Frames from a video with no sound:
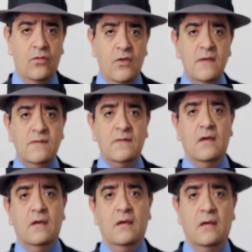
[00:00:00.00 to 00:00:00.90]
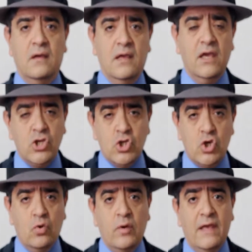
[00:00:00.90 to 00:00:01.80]
This
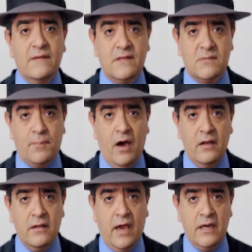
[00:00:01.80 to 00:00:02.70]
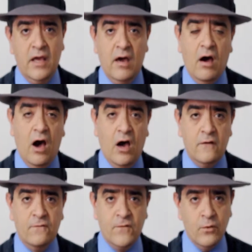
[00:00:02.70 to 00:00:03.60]
issue is a spotlight
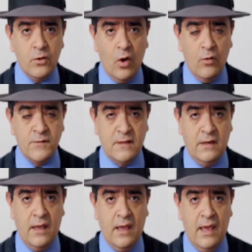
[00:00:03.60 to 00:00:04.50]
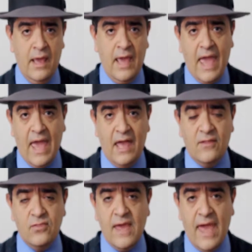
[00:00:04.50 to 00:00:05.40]
on Phil Coulson
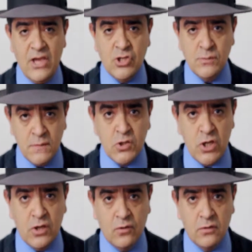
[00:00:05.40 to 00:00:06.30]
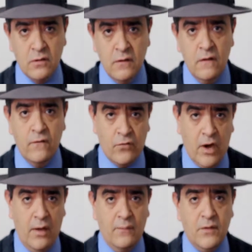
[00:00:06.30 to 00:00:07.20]
and the Agent of S.H.I.E.L.D.
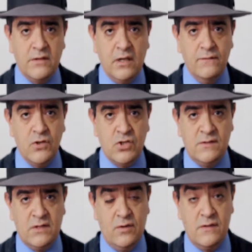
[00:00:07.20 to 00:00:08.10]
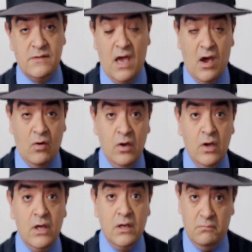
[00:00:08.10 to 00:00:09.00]
from the television series. Now,
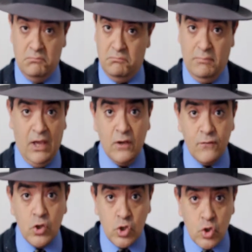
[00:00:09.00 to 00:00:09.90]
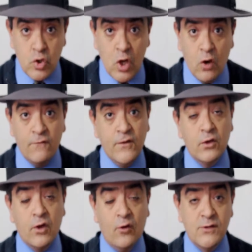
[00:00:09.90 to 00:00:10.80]
many of you do know
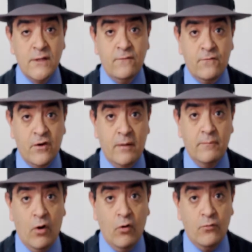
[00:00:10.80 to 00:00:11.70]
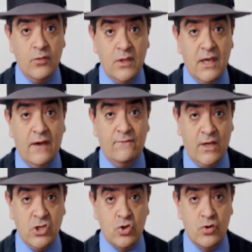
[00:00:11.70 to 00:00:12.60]
Phil Coulson from both the
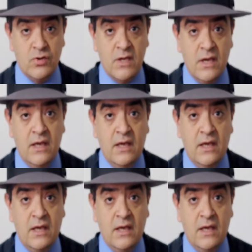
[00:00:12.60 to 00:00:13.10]
Avengers